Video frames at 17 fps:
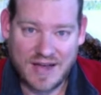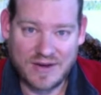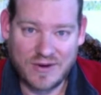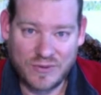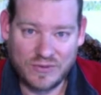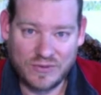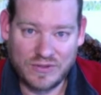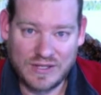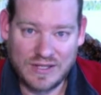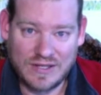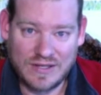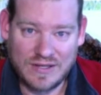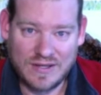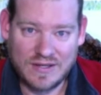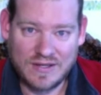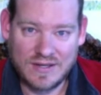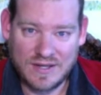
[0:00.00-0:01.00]
only
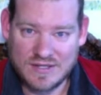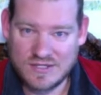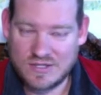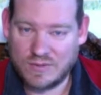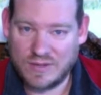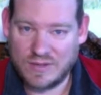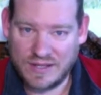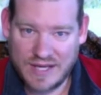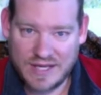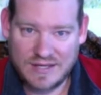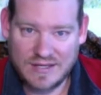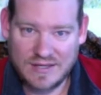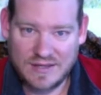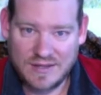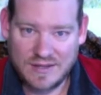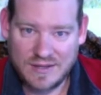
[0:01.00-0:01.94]
interrelated,